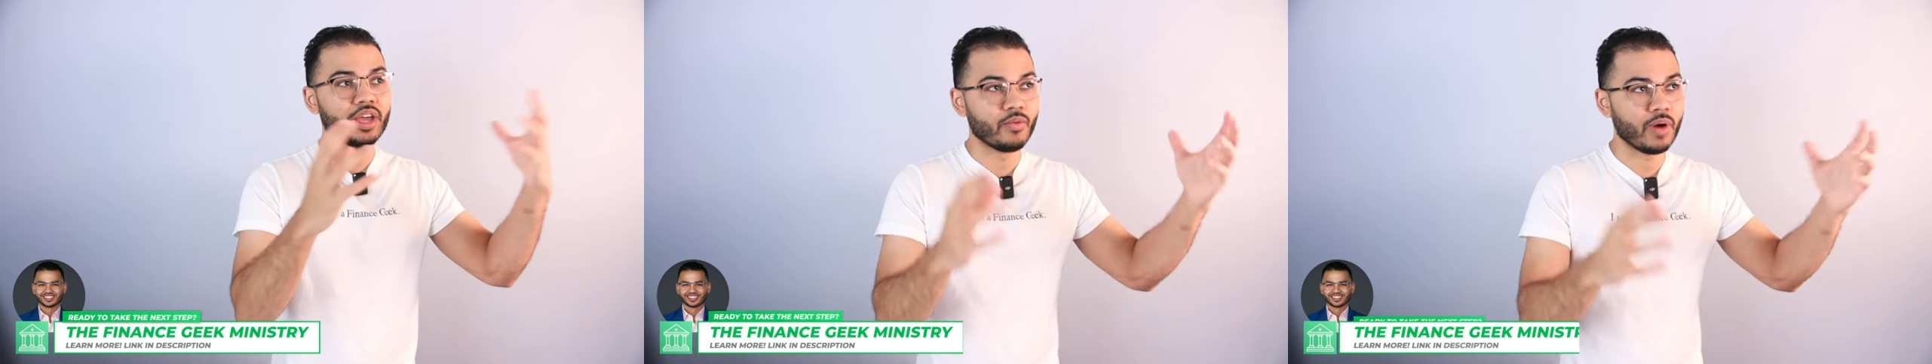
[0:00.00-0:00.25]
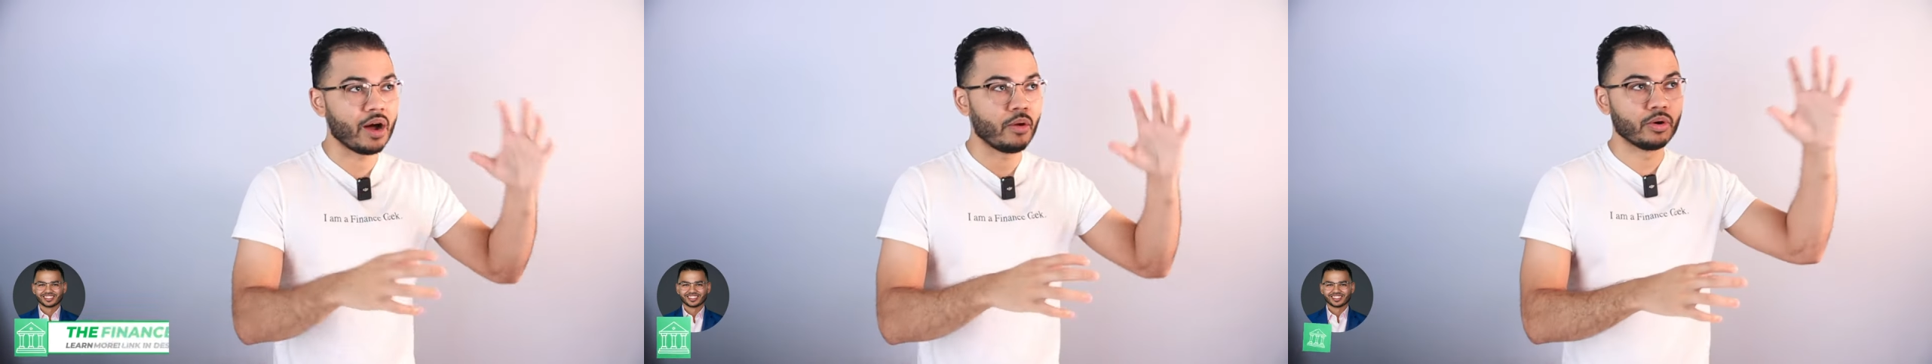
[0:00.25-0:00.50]

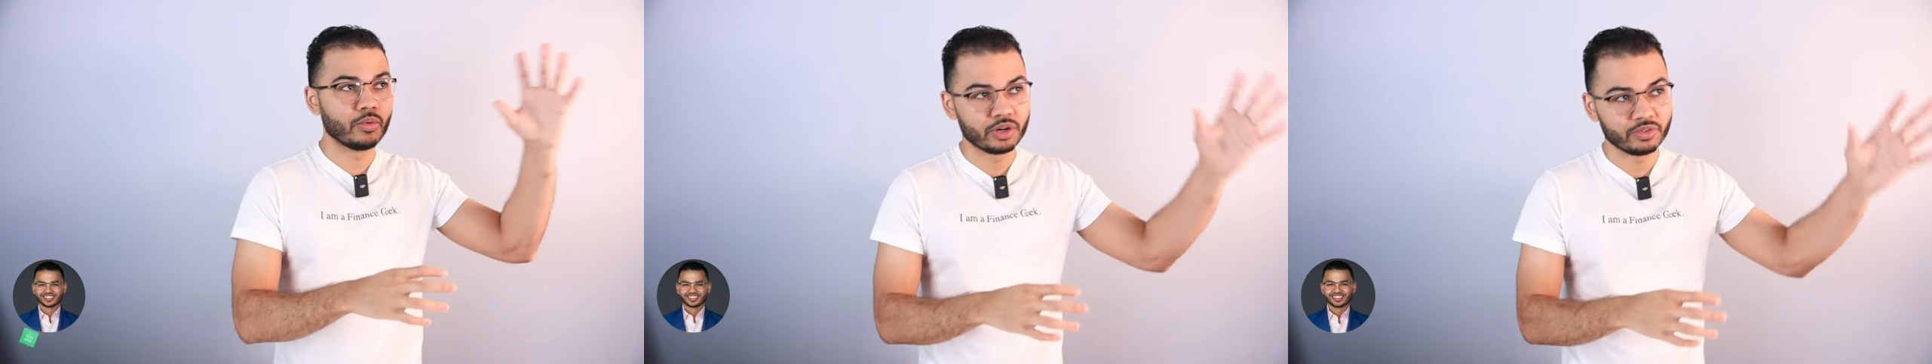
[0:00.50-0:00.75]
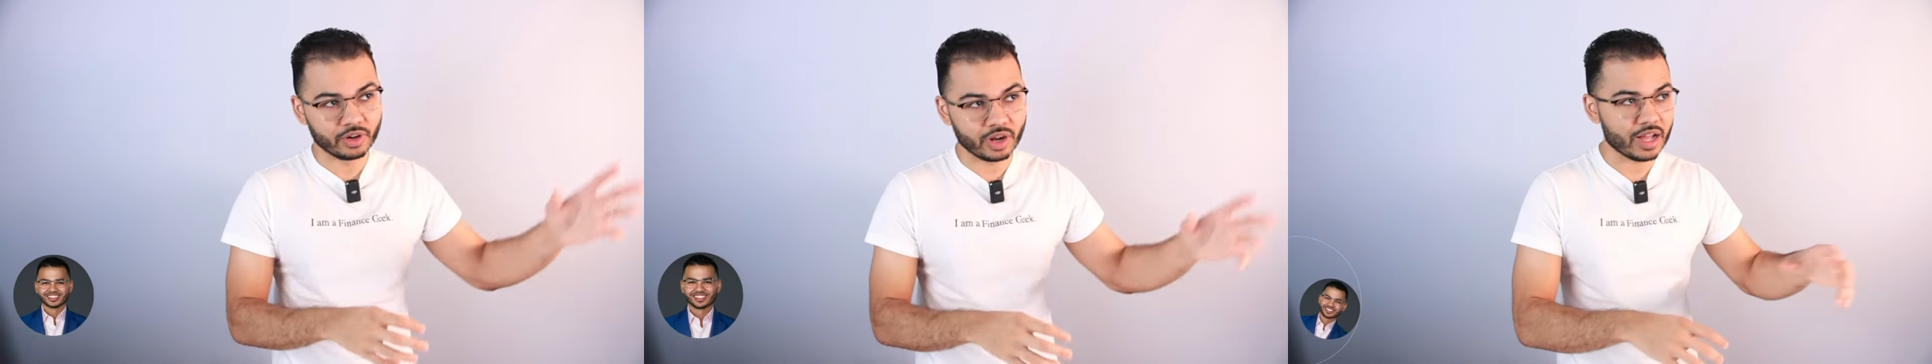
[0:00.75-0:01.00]
wow, what a
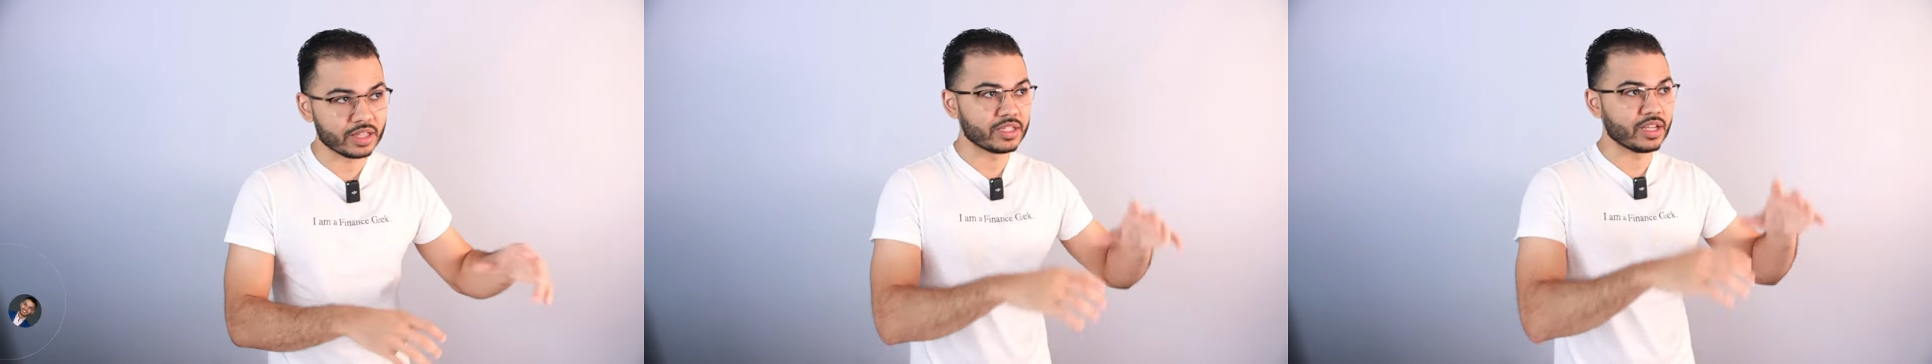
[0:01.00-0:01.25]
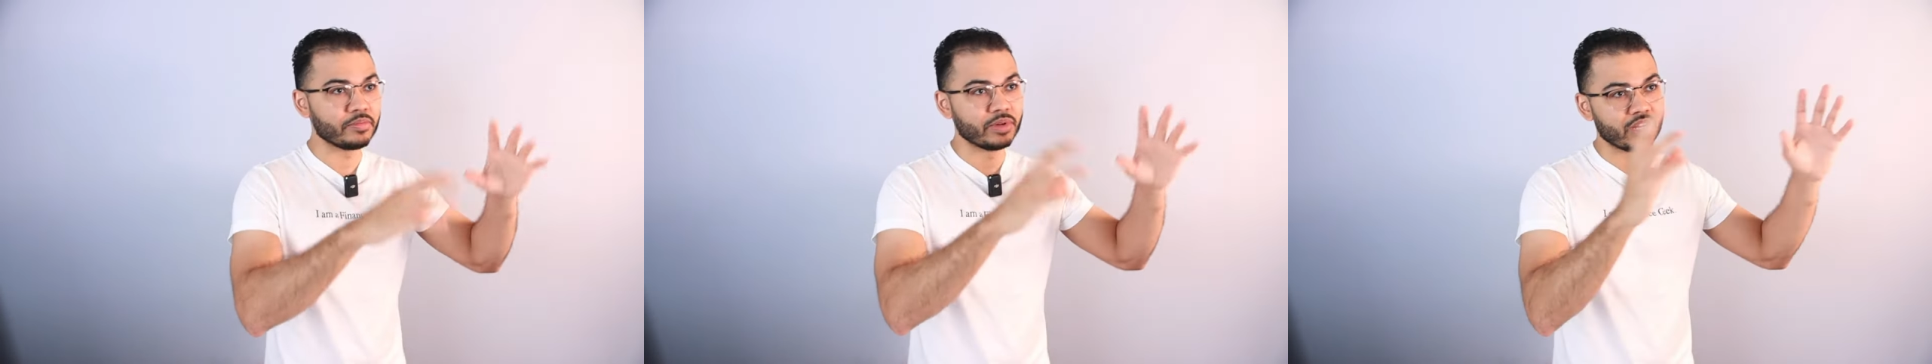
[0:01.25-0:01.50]
wonderful
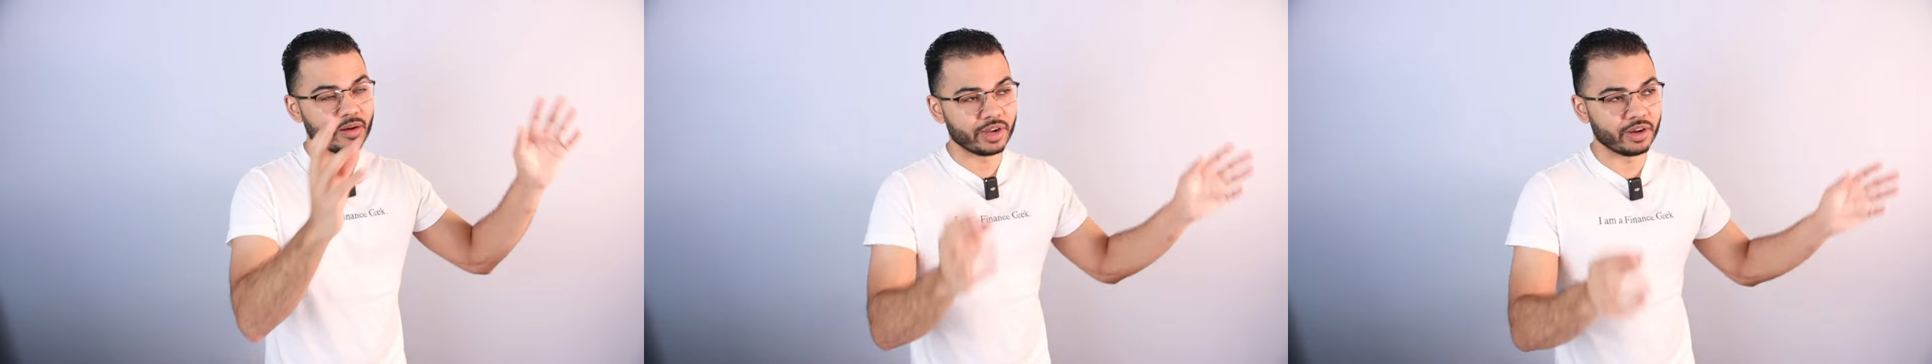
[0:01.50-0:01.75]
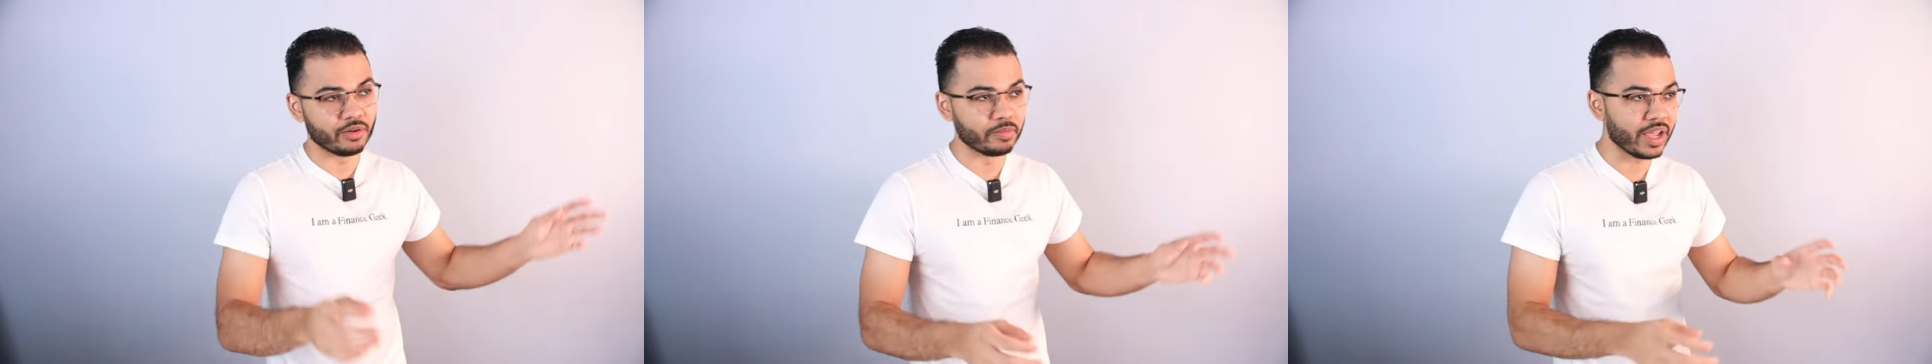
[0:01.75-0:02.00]
concept, become my
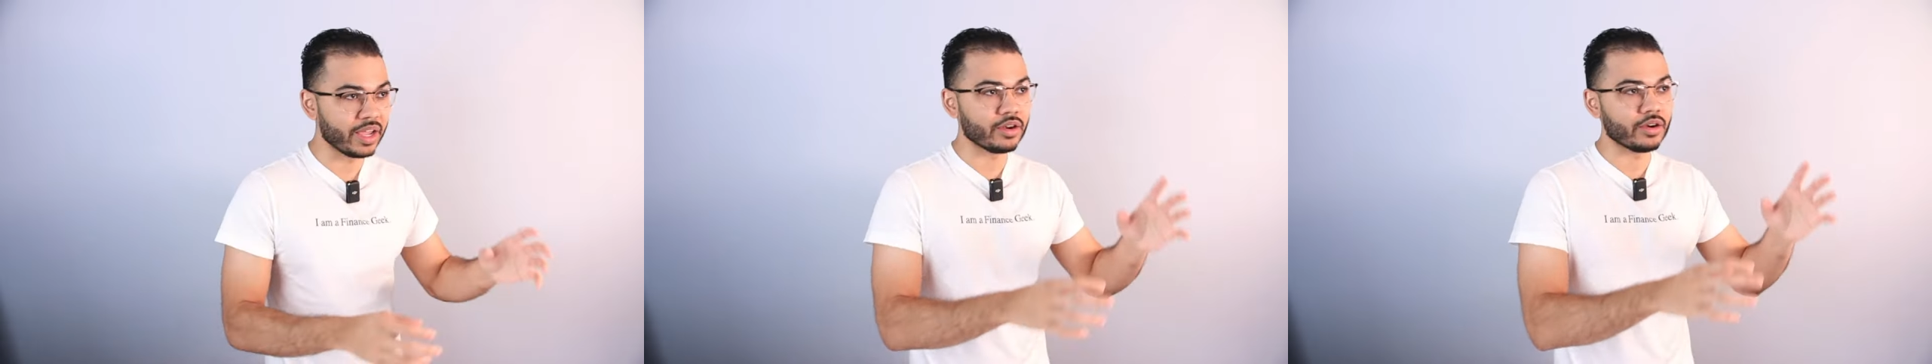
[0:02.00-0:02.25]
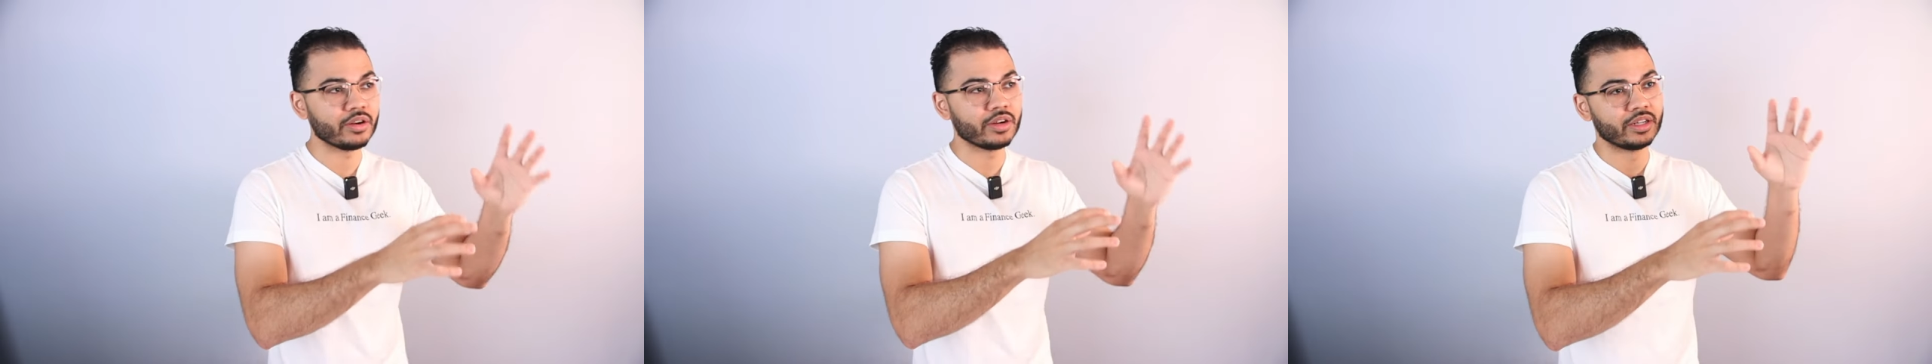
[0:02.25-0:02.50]
own
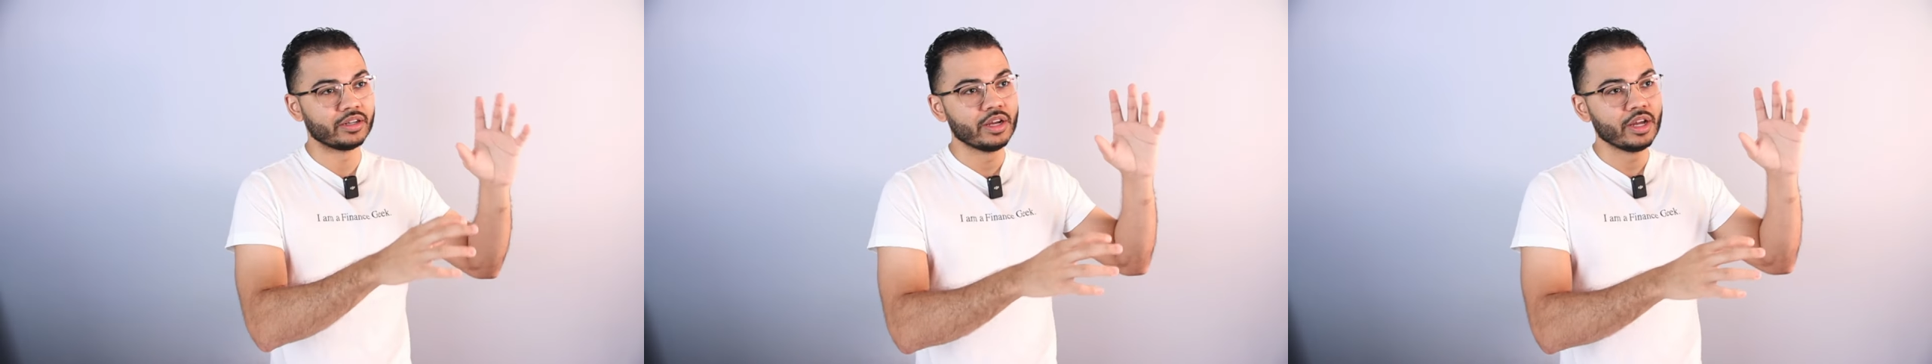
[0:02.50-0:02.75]
banker and